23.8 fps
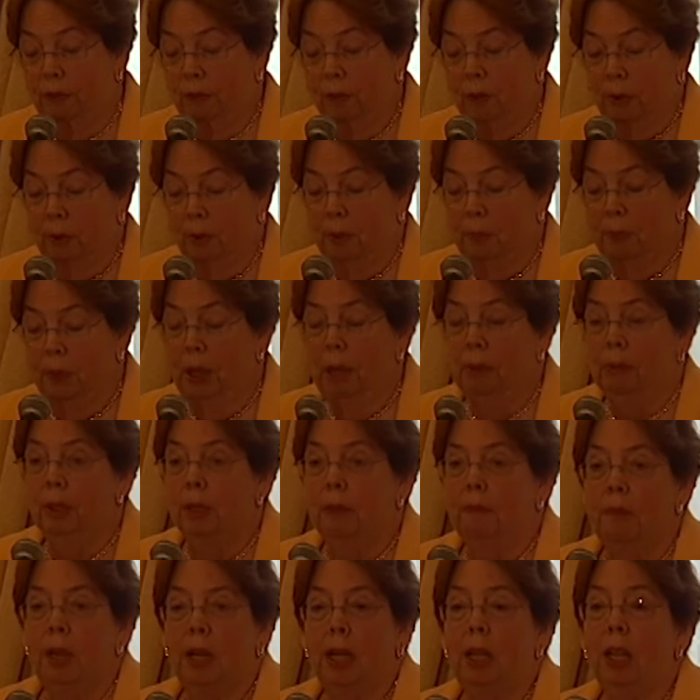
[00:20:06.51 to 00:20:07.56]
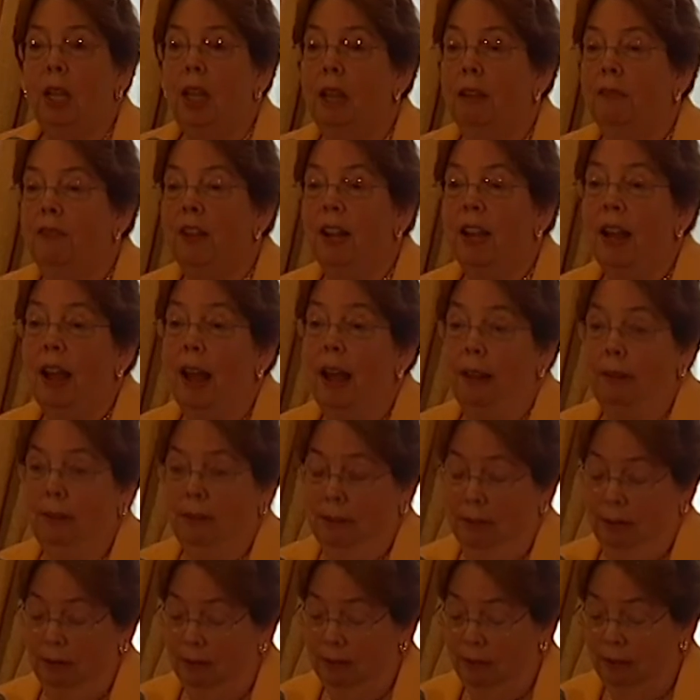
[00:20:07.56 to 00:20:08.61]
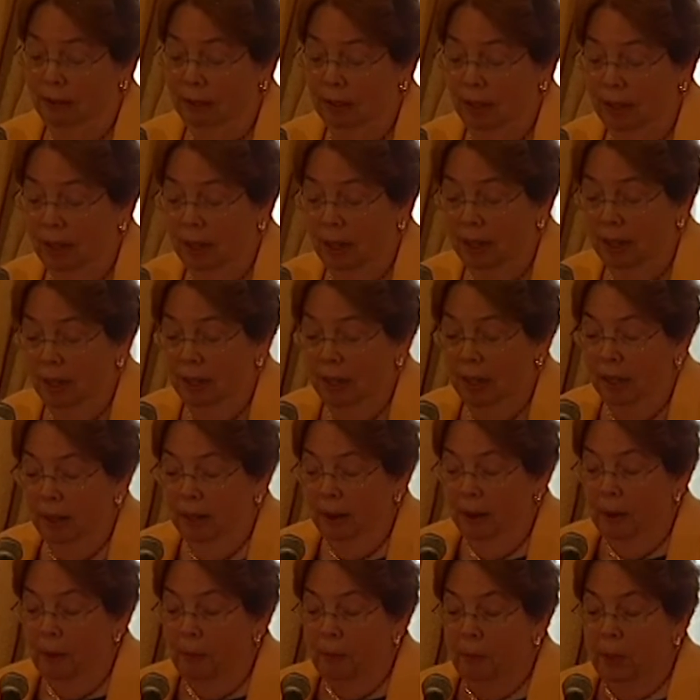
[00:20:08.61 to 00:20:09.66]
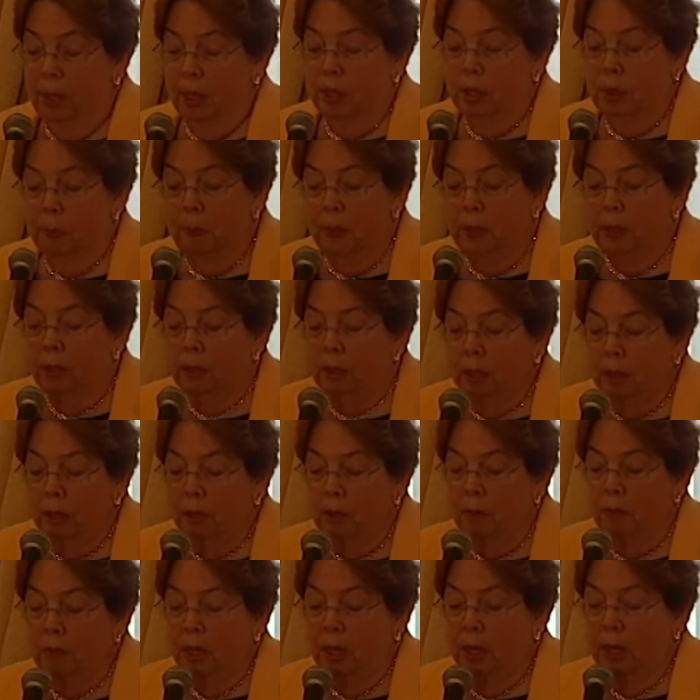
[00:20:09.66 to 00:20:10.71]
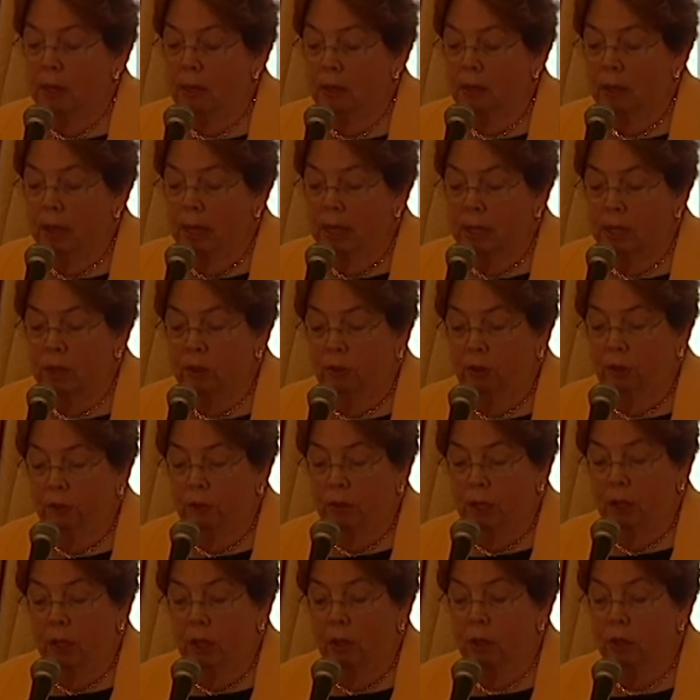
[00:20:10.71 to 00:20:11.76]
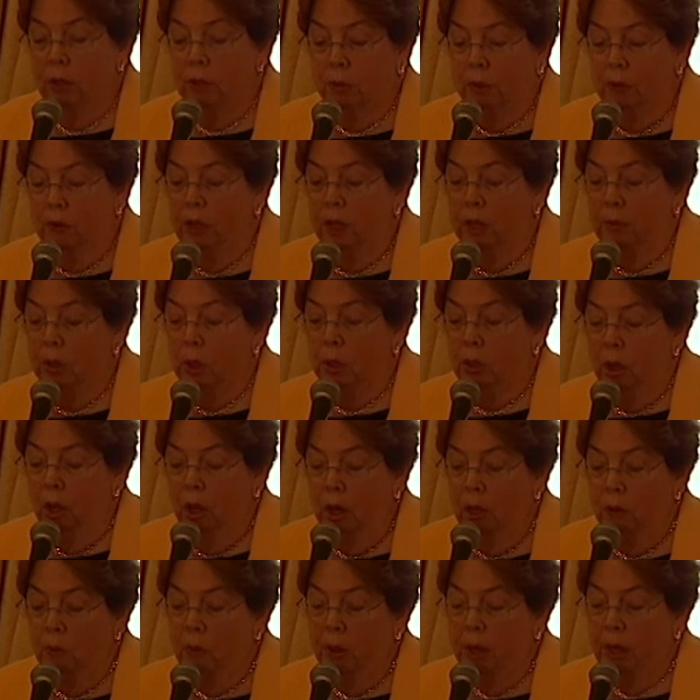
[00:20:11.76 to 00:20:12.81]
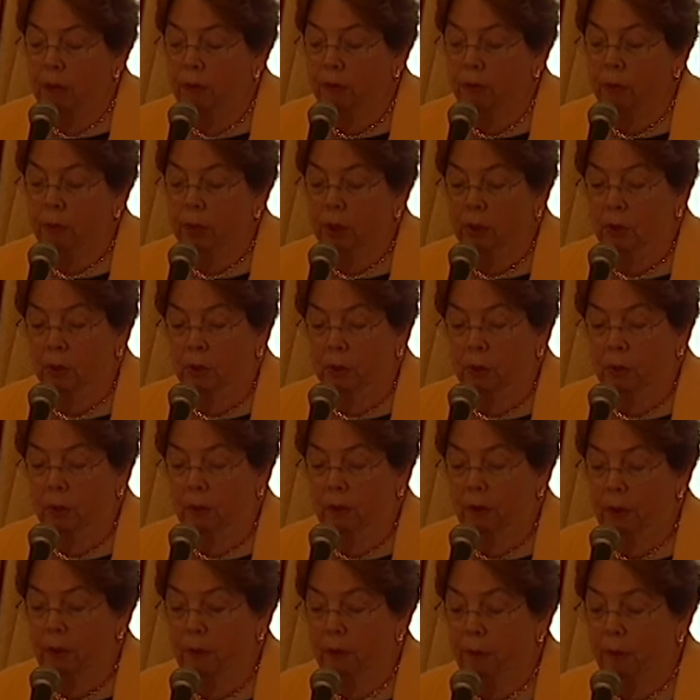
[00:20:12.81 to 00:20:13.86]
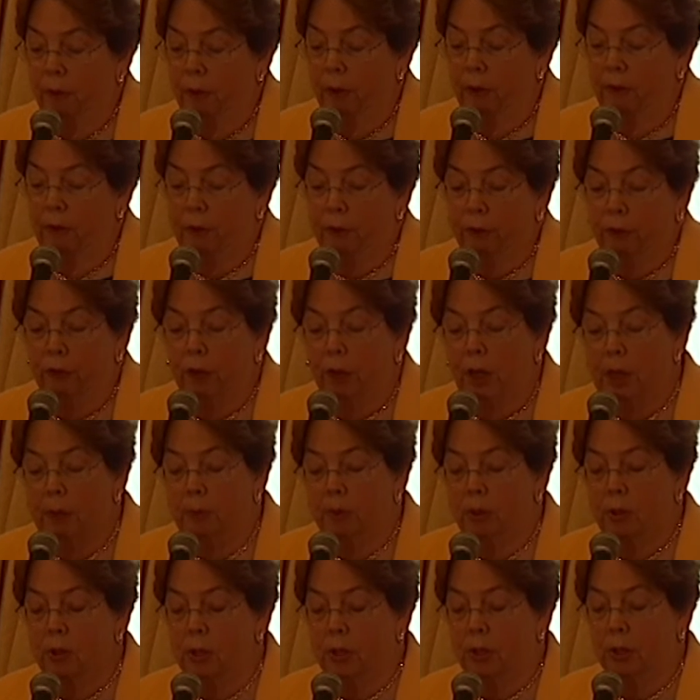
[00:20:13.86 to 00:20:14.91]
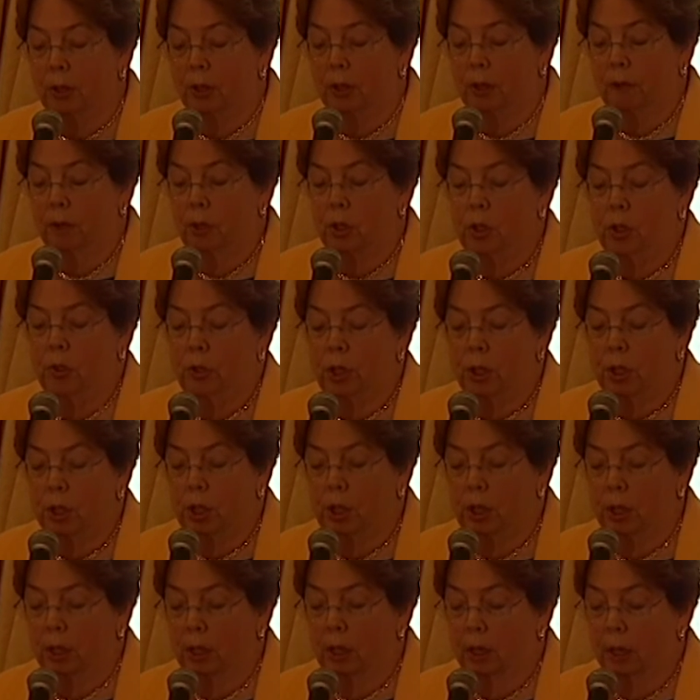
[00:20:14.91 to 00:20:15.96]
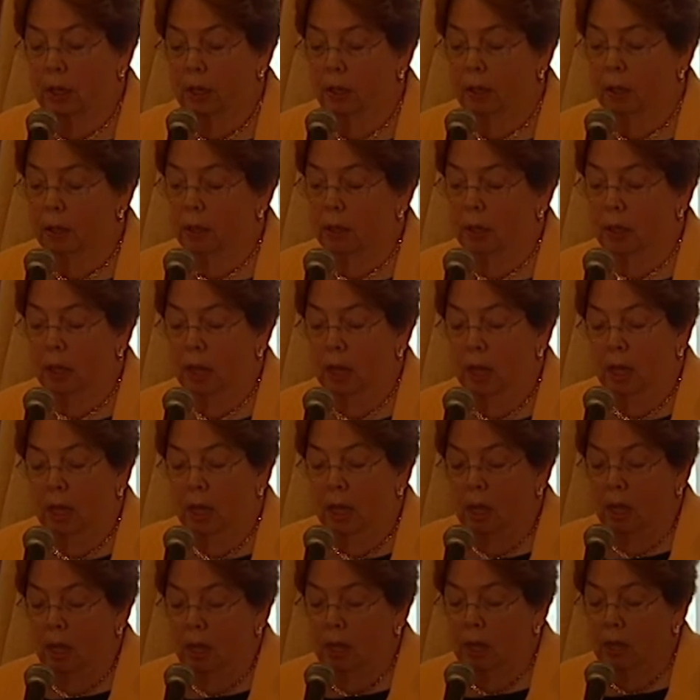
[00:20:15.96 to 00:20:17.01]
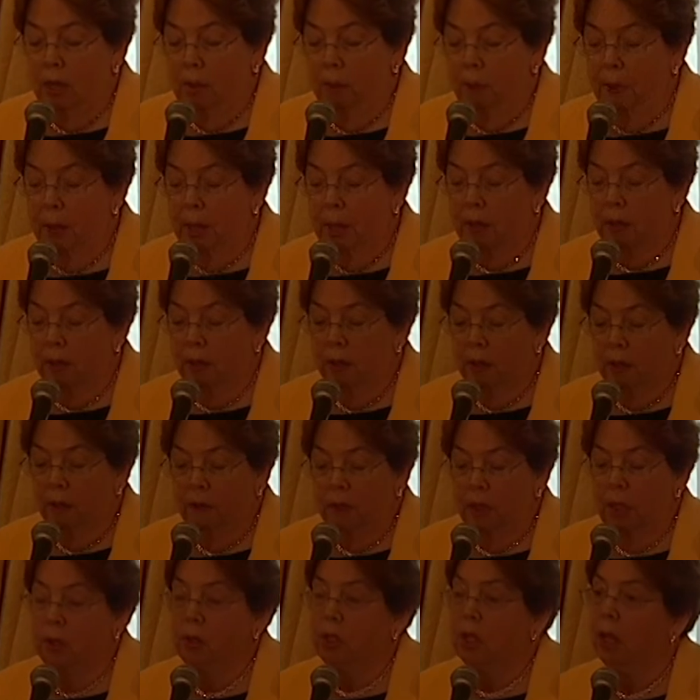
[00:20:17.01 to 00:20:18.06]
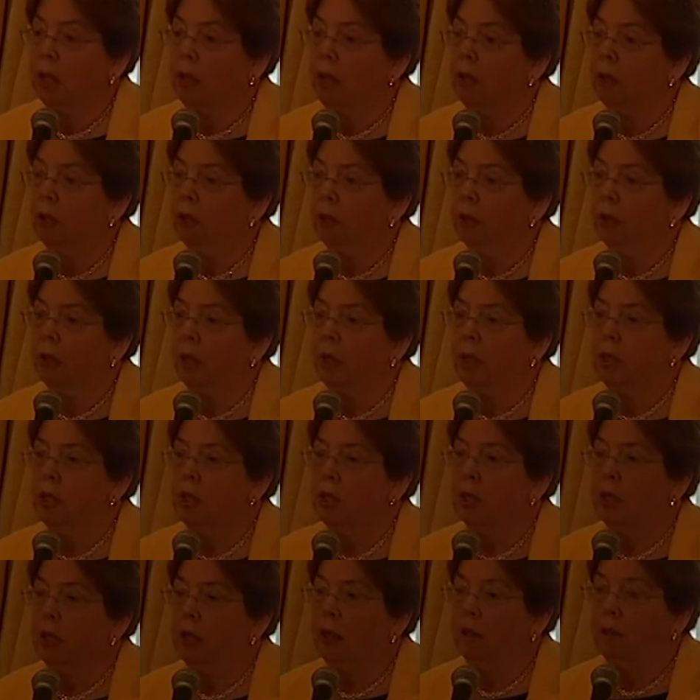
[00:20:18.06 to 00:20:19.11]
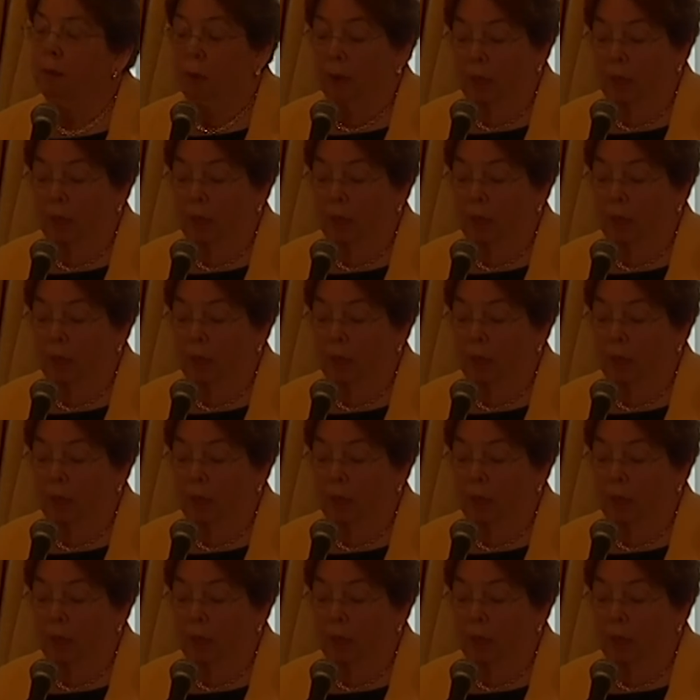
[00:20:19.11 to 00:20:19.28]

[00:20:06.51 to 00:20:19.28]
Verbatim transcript: for the Republic, many have not. But it's been clear to me in the last 50 years we've come a long way from the goal of the, of the framers of a judiciary independent of the executive and legislative